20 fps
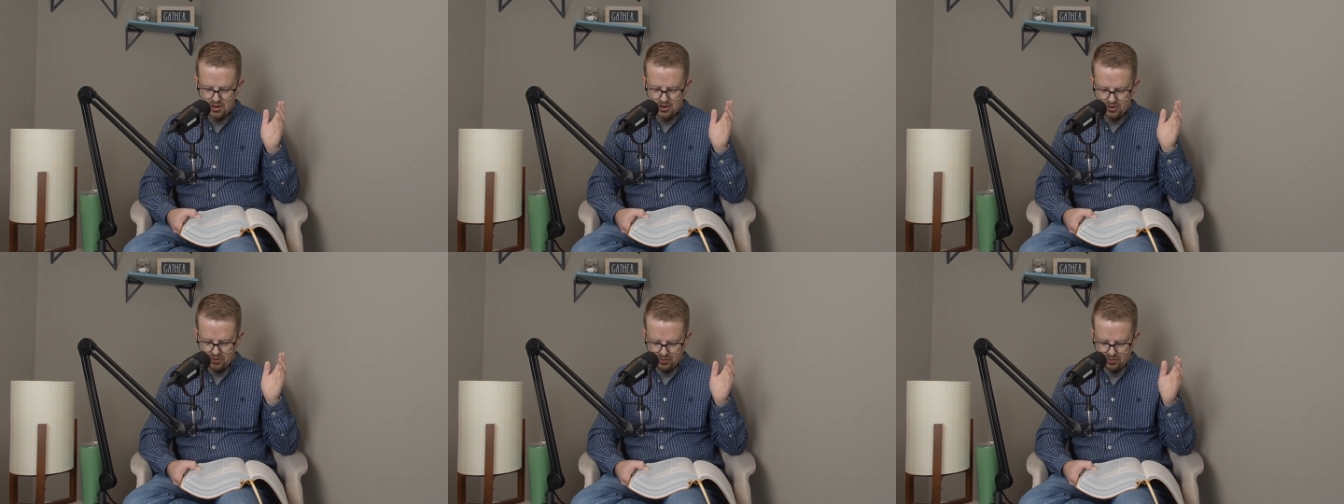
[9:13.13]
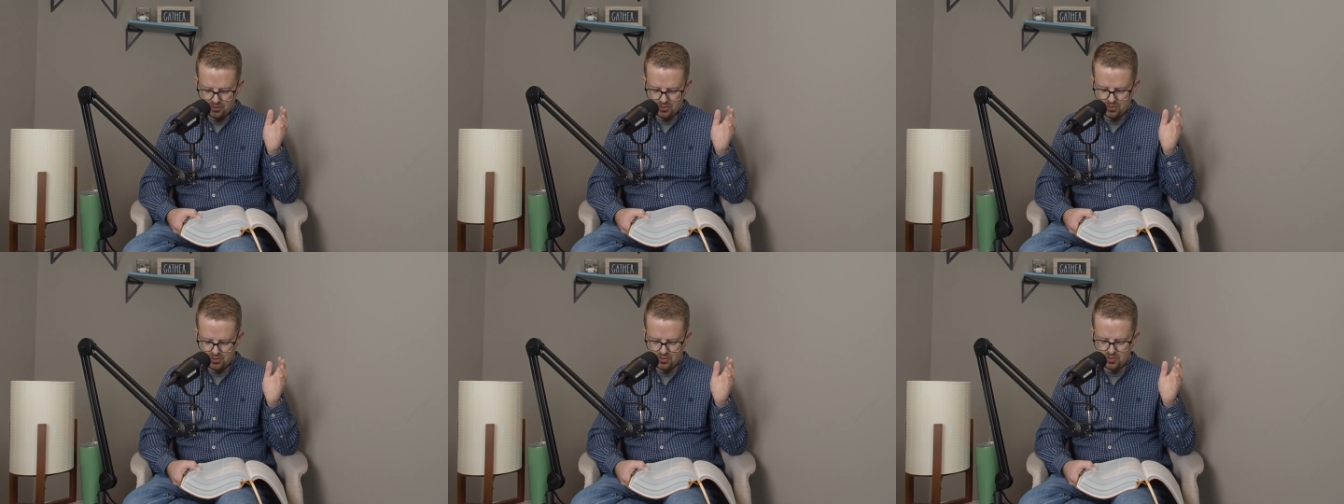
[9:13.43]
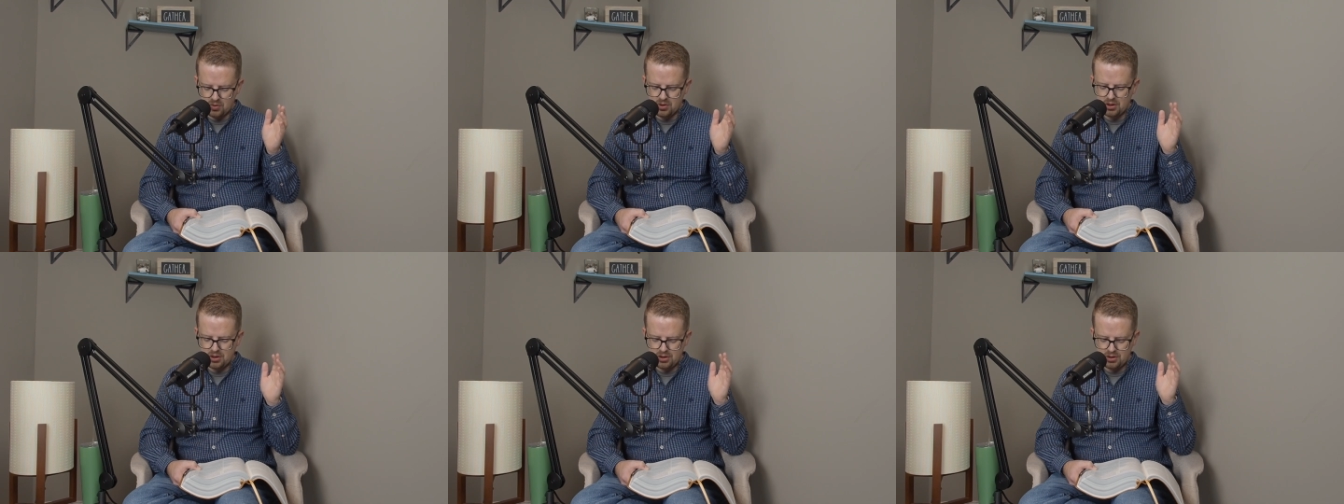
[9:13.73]

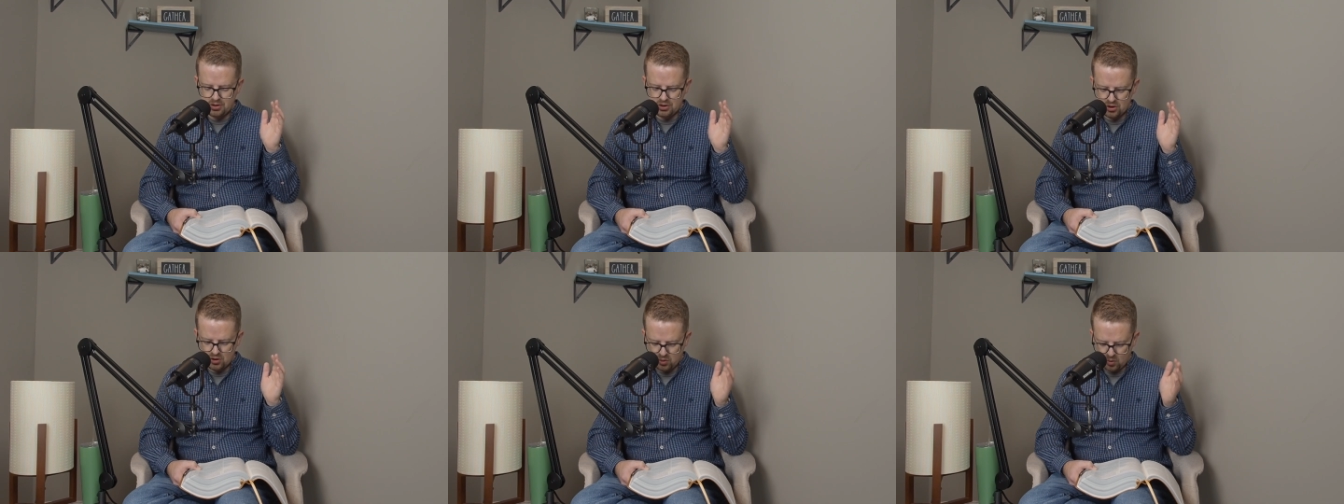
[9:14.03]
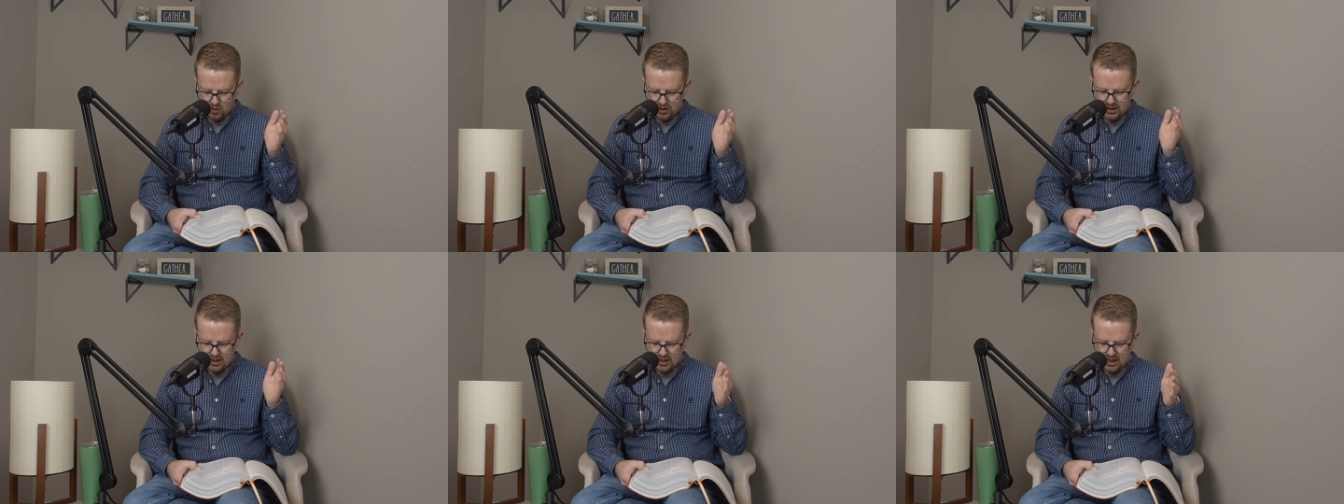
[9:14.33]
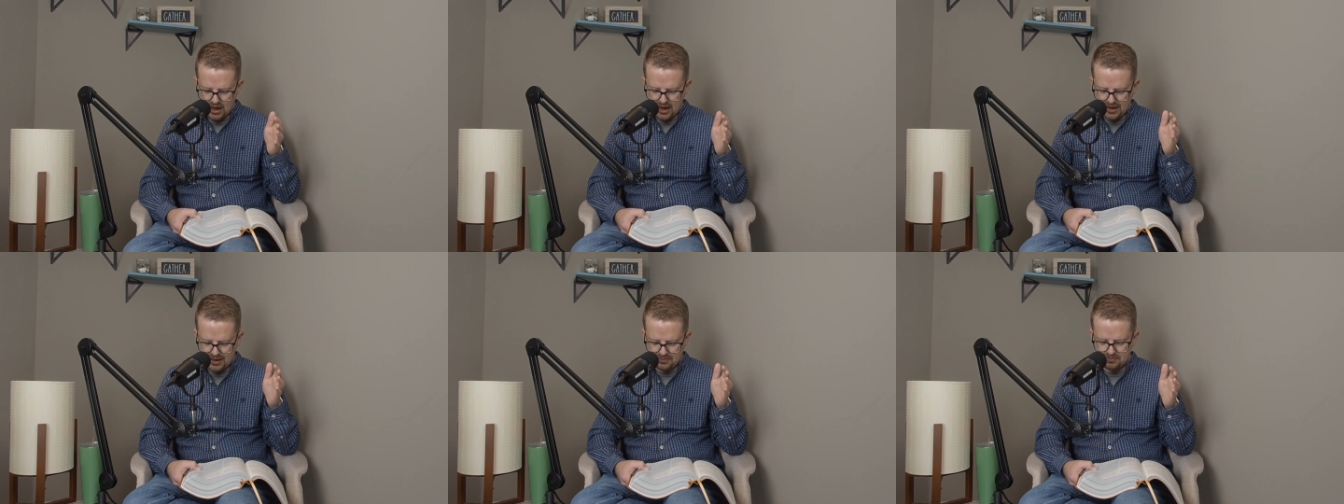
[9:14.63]
through
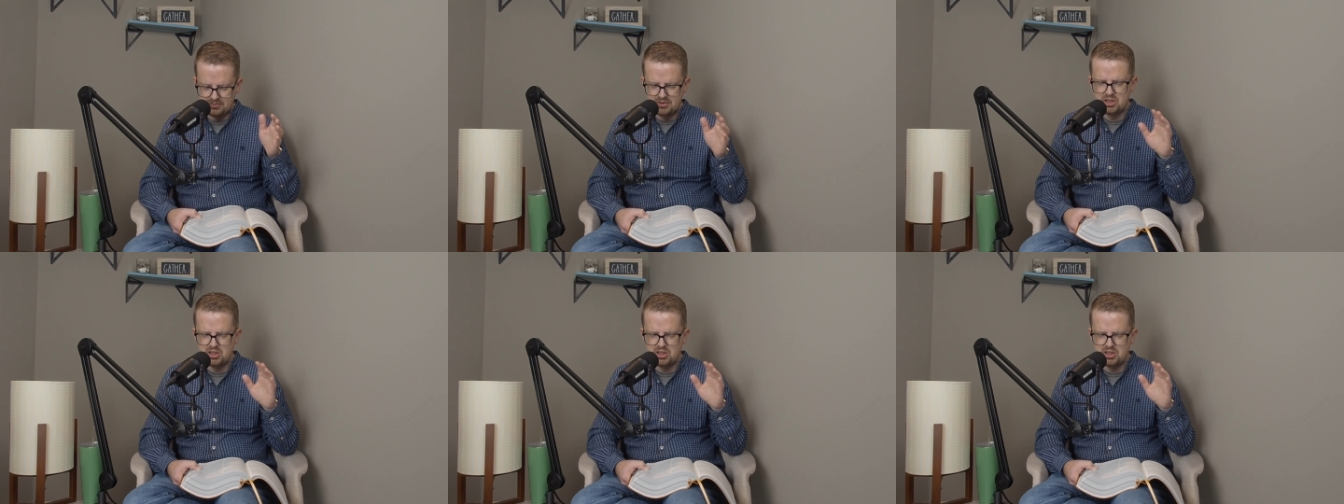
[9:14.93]
29.